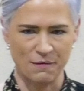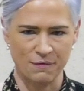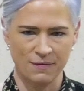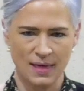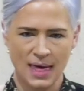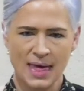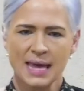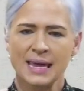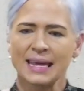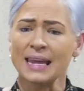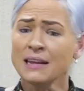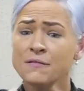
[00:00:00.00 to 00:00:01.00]
with,
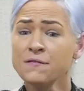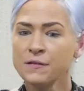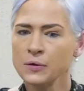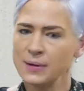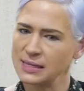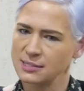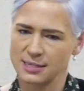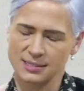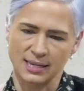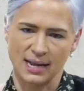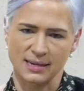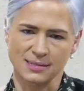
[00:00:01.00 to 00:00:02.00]

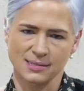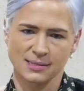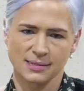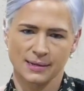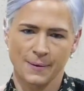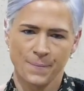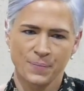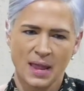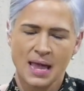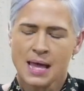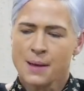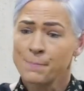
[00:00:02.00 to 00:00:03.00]
influences us.
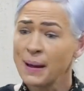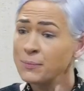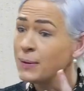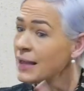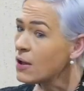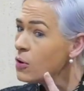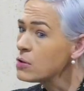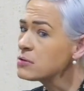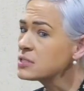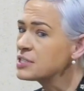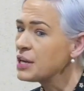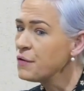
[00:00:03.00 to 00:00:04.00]
But we
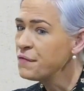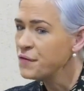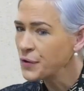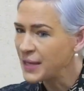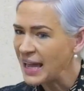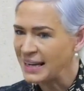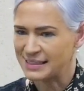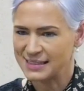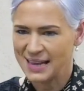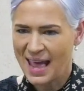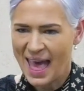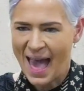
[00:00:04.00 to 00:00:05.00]
also
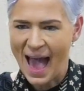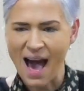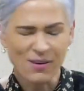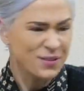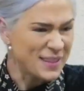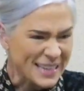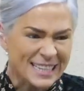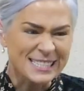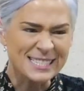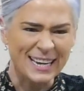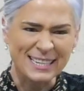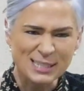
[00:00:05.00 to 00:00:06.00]
forget how
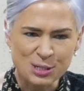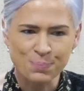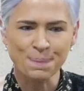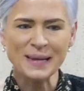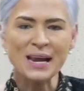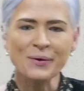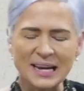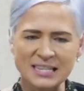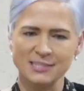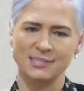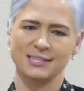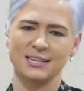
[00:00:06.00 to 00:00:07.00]
these
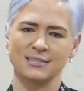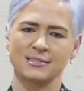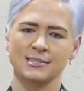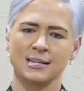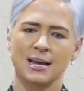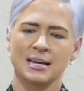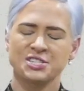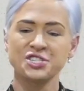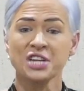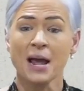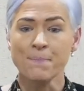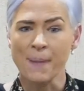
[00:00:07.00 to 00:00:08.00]
experiences
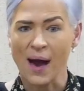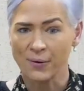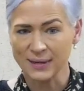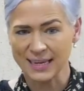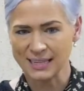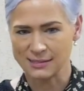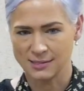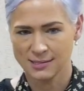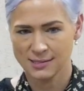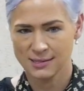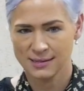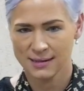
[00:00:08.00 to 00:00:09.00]
shape our
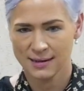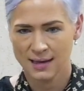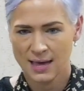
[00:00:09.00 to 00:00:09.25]
kids.